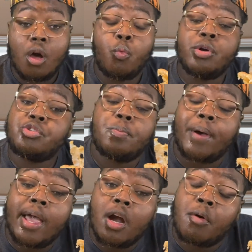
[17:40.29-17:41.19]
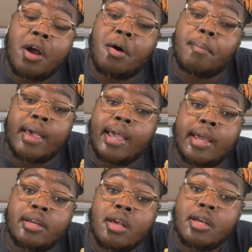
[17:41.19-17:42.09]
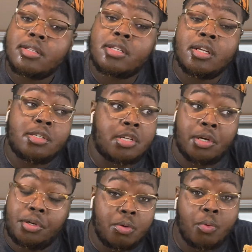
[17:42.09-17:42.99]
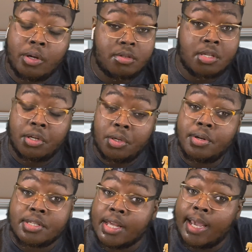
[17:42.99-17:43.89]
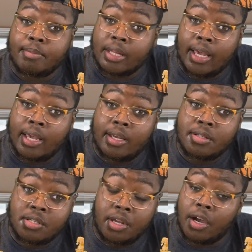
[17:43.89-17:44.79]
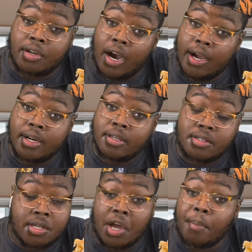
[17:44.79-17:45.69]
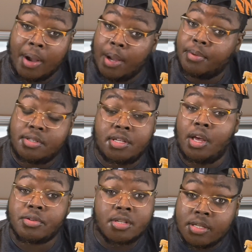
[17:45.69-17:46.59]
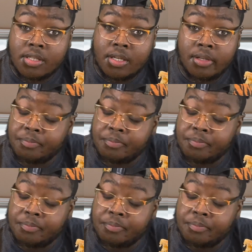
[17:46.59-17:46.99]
Would you pay a grown man to do the same thing to your daughter, to your mama, to your sister?